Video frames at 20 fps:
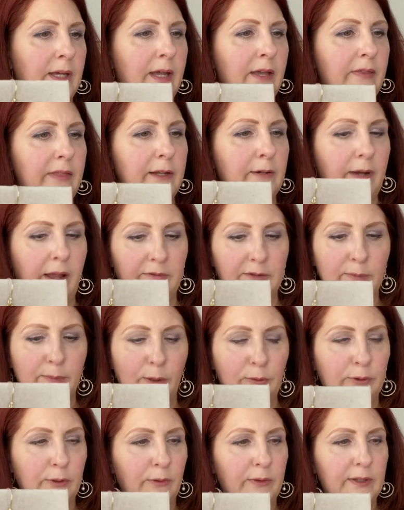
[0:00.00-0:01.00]
They don't have to
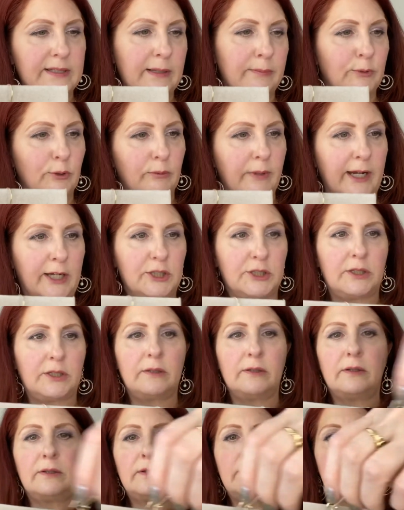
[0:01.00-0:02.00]
both go the same
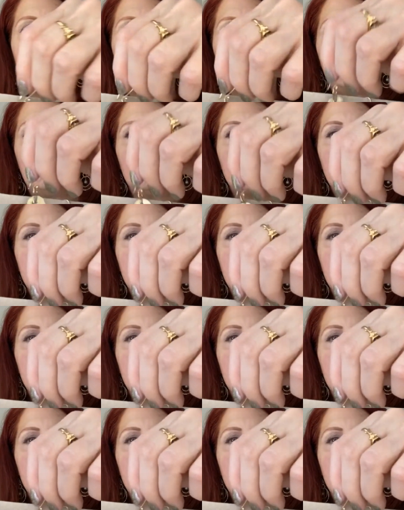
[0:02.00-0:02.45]
direction, which